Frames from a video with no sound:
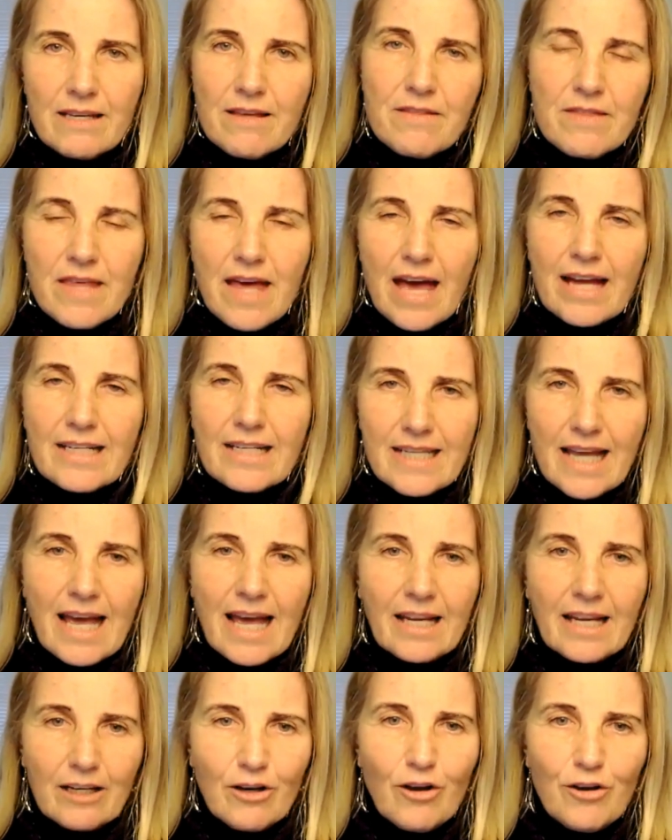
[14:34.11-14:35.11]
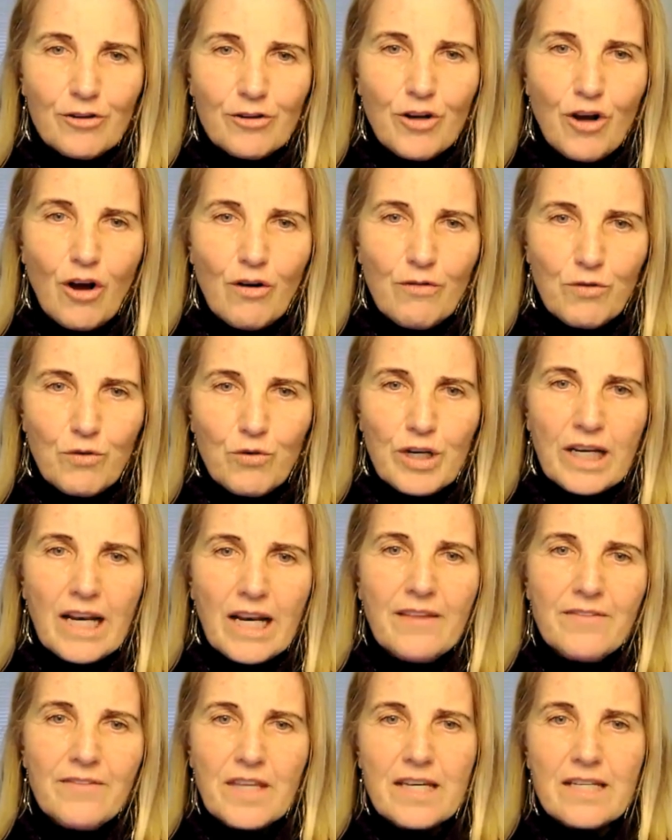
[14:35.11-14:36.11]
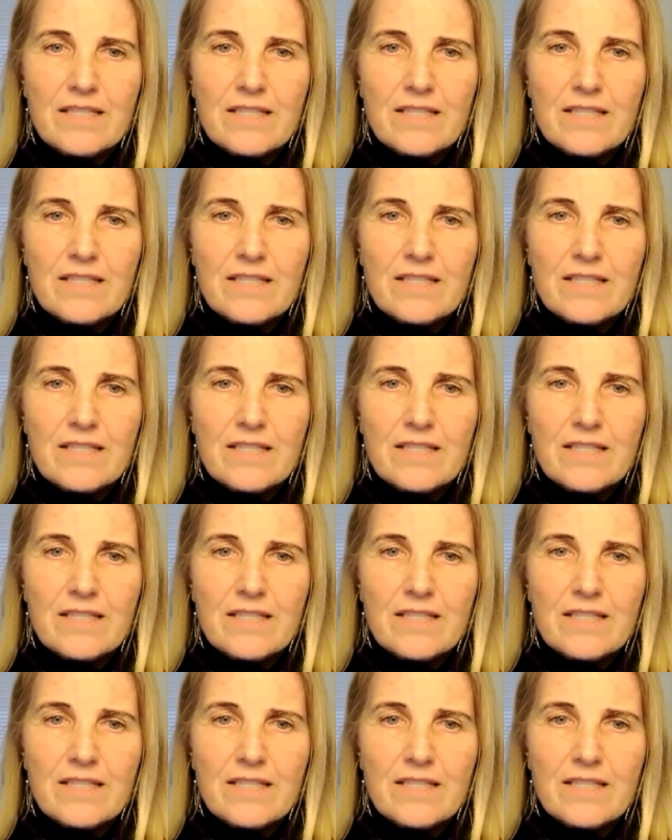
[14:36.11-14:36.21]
that tank load of oil, aren't they?